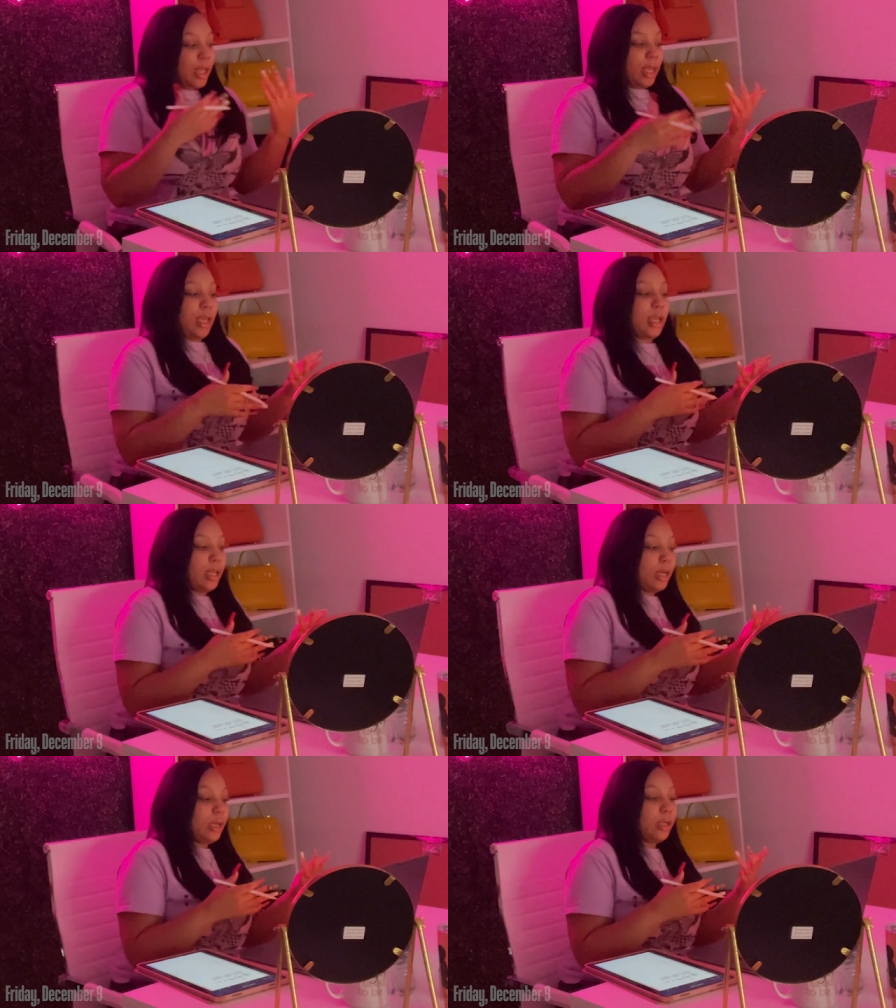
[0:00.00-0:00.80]

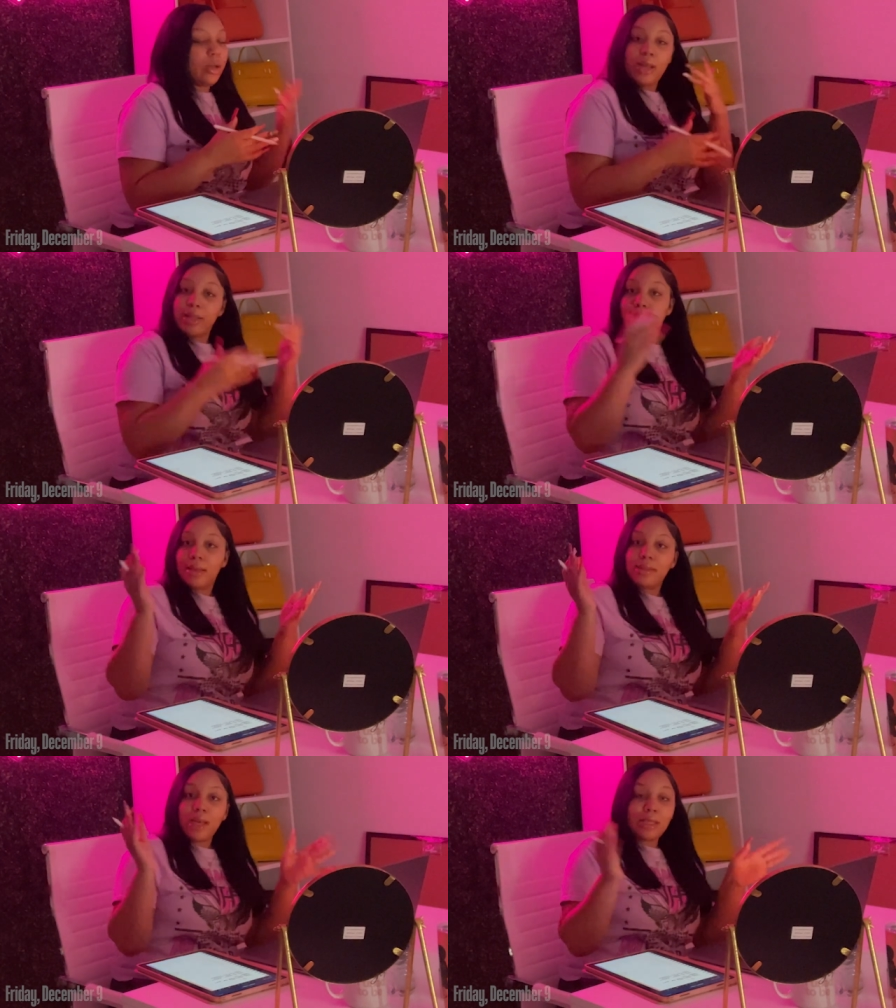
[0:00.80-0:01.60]
and go and
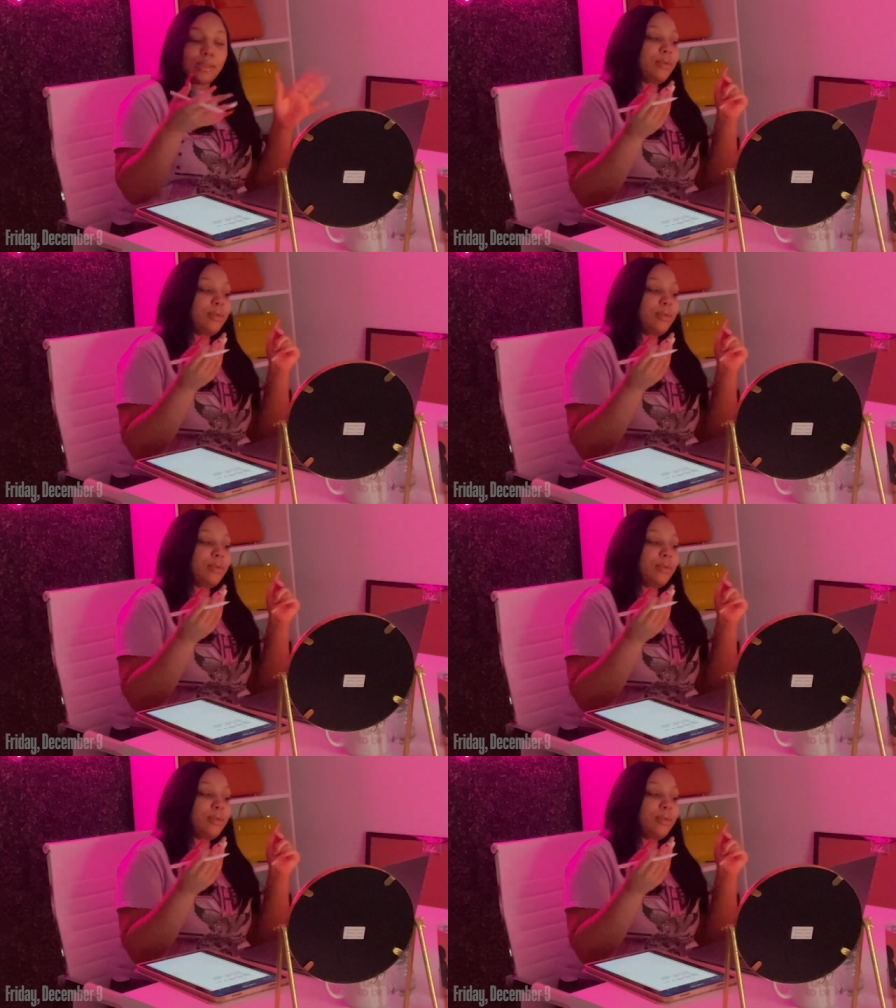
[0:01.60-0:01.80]
So let's do